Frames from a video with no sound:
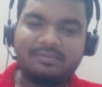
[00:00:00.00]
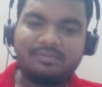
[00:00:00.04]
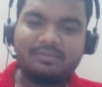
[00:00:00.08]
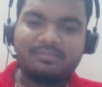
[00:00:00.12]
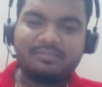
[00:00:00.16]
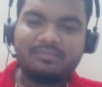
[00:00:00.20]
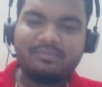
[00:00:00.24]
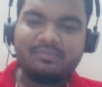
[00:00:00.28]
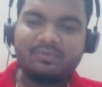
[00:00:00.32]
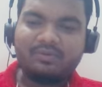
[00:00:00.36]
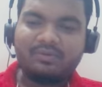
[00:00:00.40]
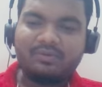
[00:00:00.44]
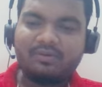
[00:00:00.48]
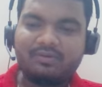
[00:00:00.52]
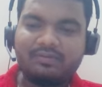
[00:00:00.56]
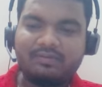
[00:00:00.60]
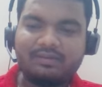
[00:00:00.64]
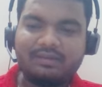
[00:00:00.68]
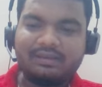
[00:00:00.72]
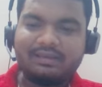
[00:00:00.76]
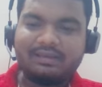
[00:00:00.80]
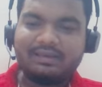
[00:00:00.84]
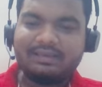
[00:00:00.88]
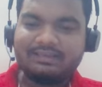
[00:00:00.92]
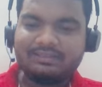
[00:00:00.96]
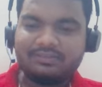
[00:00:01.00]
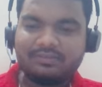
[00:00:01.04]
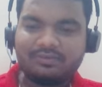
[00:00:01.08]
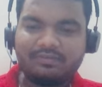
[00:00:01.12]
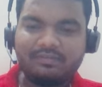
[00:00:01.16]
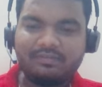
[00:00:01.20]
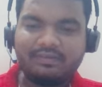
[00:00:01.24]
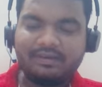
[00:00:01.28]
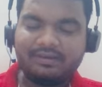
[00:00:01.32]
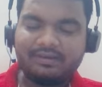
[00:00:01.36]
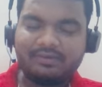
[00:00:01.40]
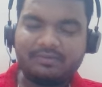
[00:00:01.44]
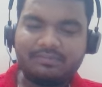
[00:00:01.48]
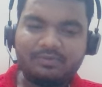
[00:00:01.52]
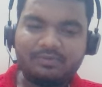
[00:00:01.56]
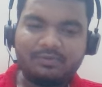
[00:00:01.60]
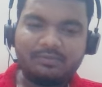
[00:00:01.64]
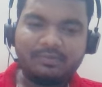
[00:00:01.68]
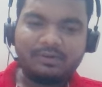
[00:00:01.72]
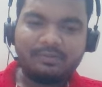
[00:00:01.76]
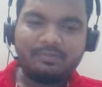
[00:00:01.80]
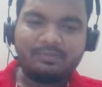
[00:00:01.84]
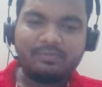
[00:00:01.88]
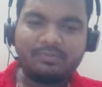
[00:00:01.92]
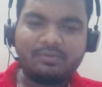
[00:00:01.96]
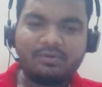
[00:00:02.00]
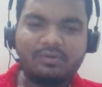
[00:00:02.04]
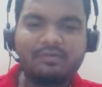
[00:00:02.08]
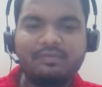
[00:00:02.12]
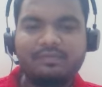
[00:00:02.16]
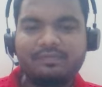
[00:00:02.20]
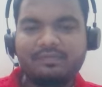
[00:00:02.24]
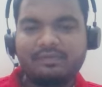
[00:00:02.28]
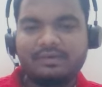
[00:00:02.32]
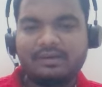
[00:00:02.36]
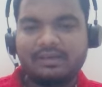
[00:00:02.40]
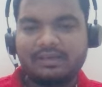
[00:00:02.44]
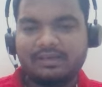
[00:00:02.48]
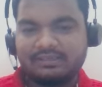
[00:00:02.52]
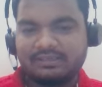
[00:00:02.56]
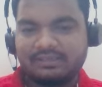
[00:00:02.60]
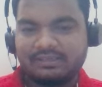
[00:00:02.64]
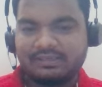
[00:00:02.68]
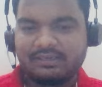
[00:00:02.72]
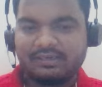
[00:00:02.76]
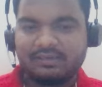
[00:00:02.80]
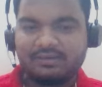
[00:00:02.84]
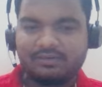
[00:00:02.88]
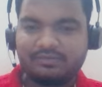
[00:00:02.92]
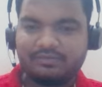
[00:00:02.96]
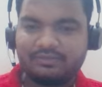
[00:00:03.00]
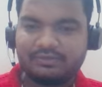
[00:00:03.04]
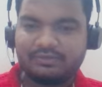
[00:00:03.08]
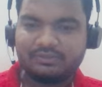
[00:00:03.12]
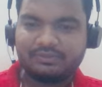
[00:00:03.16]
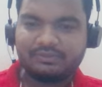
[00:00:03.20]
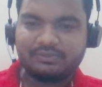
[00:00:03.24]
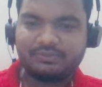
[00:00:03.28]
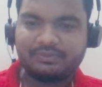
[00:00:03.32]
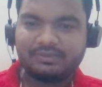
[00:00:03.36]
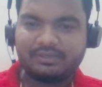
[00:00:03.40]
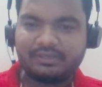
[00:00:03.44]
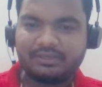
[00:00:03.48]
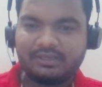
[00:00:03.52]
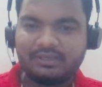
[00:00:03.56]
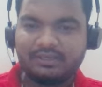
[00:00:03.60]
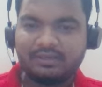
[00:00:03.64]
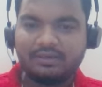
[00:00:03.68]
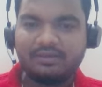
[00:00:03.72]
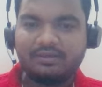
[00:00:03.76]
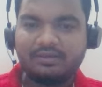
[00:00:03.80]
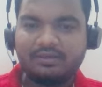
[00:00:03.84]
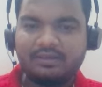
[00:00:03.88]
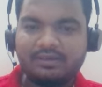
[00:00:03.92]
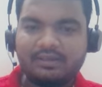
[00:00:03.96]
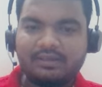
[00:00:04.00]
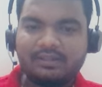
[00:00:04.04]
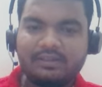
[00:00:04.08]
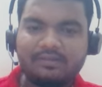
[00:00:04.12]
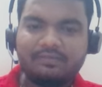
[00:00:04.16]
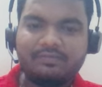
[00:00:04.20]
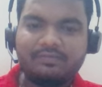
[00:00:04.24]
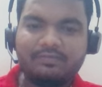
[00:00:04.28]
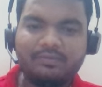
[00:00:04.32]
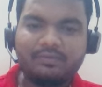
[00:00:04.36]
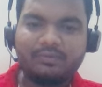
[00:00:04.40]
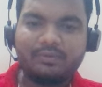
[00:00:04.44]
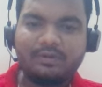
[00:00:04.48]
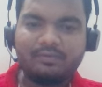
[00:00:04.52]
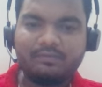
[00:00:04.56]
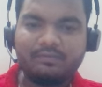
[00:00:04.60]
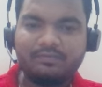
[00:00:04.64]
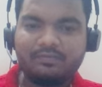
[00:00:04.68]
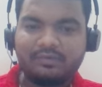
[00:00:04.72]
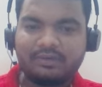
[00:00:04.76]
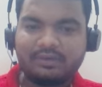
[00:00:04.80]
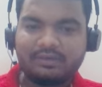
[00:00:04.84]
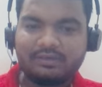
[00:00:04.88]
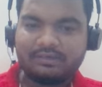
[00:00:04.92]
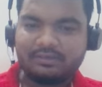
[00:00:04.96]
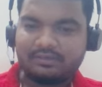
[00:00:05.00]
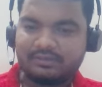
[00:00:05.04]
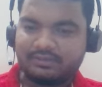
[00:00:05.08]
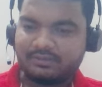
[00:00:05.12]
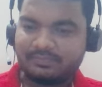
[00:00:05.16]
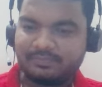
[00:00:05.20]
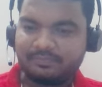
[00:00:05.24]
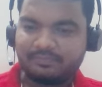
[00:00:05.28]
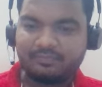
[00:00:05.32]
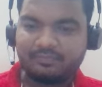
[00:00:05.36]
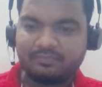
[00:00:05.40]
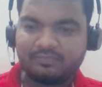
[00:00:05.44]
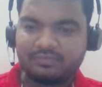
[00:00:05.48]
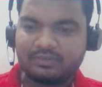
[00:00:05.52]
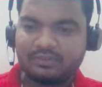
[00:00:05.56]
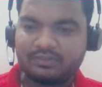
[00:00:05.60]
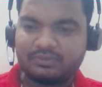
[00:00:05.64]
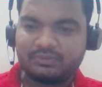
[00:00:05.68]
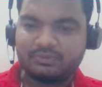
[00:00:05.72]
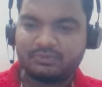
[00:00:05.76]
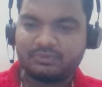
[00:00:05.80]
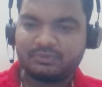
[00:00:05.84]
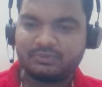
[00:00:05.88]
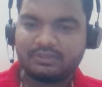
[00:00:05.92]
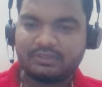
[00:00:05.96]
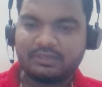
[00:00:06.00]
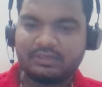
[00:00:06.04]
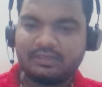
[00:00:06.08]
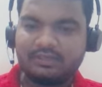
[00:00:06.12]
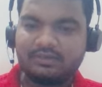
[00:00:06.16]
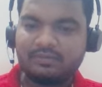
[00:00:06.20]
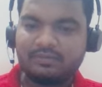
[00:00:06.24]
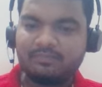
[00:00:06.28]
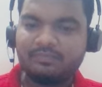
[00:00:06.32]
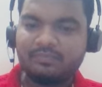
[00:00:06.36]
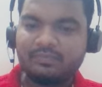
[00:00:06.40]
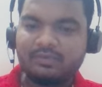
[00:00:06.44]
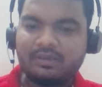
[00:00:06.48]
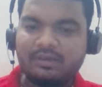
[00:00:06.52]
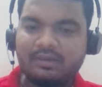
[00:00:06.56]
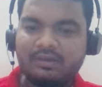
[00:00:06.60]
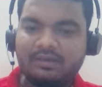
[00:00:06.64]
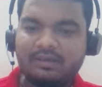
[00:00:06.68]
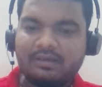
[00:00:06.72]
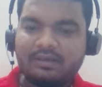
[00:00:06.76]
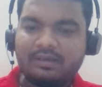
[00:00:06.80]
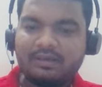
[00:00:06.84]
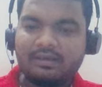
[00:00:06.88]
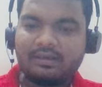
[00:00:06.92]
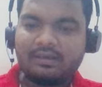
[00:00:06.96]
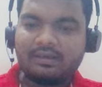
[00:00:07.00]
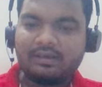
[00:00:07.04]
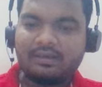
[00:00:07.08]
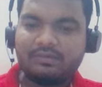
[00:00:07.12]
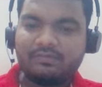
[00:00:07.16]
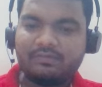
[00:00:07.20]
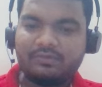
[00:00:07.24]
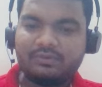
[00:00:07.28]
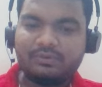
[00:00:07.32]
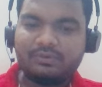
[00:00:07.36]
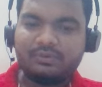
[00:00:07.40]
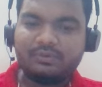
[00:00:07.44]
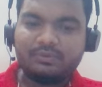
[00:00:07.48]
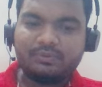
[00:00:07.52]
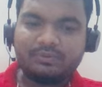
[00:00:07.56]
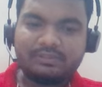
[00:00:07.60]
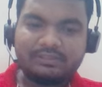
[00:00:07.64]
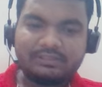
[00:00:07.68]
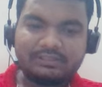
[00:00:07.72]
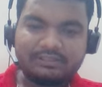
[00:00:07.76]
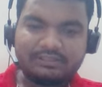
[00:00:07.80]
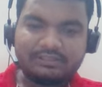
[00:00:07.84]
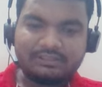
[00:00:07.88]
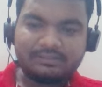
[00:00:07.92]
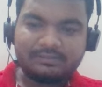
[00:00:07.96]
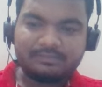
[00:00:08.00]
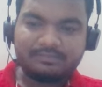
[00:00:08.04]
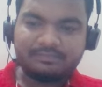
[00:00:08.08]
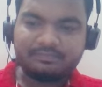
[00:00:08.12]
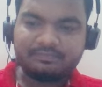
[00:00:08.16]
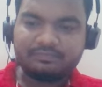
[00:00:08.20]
more or less of an interview but more of a production kind of issues, right? The floating point issues, right? If you do this,